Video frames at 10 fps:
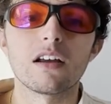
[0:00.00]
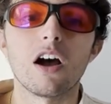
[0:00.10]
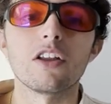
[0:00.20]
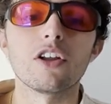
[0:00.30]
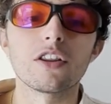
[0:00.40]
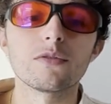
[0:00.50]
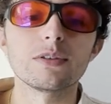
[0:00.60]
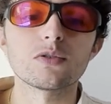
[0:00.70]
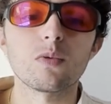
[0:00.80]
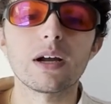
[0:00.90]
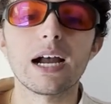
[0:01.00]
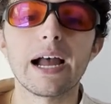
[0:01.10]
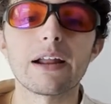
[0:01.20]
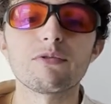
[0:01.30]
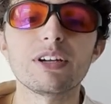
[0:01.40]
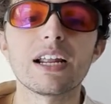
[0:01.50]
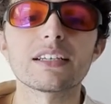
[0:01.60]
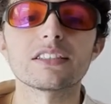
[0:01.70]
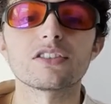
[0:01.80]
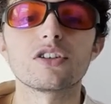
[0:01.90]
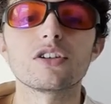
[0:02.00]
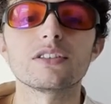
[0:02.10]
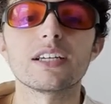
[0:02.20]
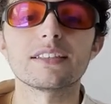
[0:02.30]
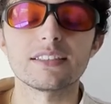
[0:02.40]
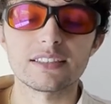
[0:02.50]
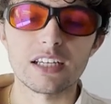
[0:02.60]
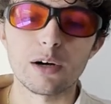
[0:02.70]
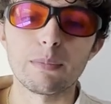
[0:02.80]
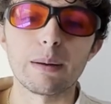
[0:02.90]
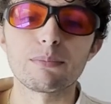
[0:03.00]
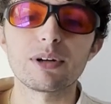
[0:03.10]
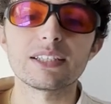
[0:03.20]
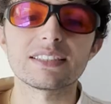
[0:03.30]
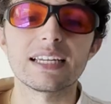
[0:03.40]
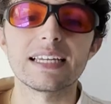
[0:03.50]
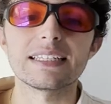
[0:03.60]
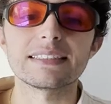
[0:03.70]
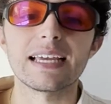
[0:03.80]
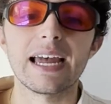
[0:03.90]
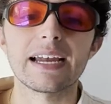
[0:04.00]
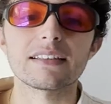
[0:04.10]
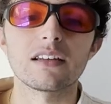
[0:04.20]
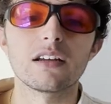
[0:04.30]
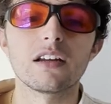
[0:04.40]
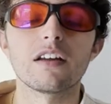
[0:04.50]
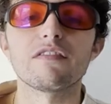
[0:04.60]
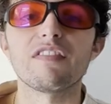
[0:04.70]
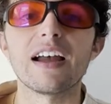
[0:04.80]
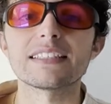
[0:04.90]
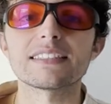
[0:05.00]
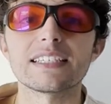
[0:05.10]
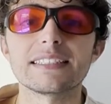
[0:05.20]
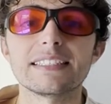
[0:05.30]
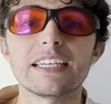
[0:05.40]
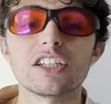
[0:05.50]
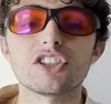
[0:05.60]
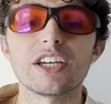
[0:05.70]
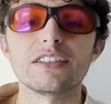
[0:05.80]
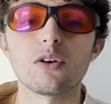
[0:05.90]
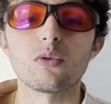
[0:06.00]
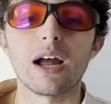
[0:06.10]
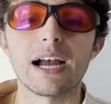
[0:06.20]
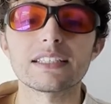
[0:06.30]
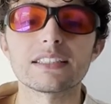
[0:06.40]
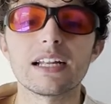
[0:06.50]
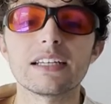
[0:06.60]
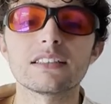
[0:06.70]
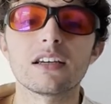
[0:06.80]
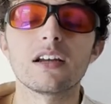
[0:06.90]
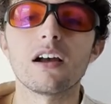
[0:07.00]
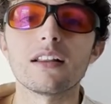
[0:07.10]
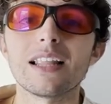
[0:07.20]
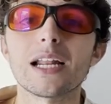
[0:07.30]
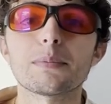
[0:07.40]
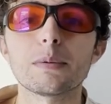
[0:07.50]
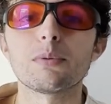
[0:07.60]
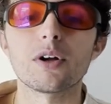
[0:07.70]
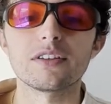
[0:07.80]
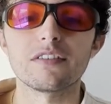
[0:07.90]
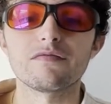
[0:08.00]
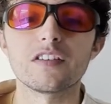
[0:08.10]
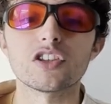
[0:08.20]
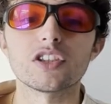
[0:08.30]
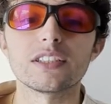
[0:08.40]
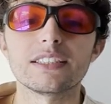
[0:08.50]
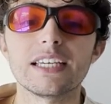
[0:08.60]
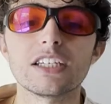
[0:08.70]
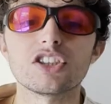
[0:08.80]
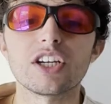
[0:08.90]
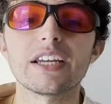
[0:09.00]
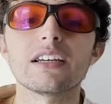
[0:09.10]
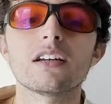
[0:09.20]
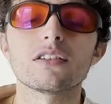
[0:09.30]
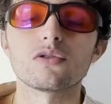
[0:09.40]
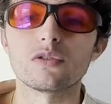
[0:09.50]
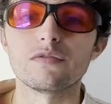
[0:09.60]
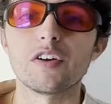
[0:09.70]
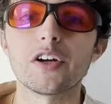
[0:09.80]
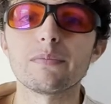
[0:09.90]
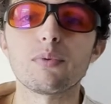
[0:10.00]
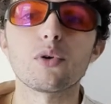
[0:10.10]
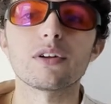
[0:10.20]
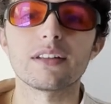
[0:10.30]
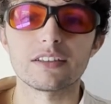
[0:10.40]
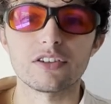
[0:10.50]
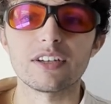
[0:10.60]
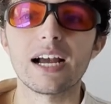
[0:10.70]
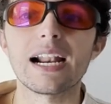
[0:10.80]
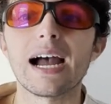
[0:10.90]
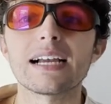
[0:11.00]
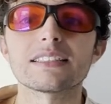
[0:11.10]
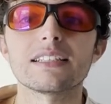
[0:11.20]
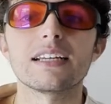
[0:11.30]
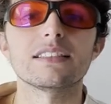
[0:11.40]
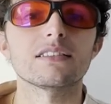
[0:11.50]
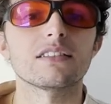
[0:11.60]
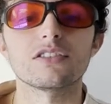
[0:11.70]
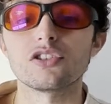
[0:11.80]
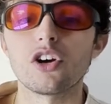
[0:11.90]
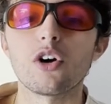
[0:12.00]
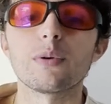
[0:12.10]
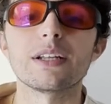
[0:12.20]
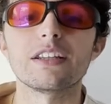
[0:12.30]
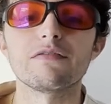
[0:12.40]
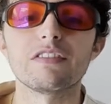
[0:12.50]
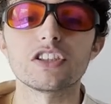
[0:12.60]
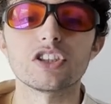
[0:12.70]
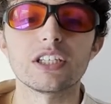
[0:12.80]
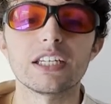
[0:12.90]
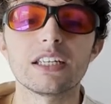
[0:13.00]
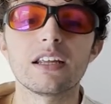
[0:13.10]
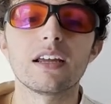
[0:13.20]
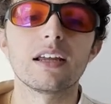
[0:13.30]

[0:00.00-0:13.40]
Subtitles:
Another reason why a high redox is good is that the cell membranes stay intact. Fats like DHA don't oxidize. A lot of people are deficient in DHA, so it's very important that they're not oxidizing since you're already deficient in it.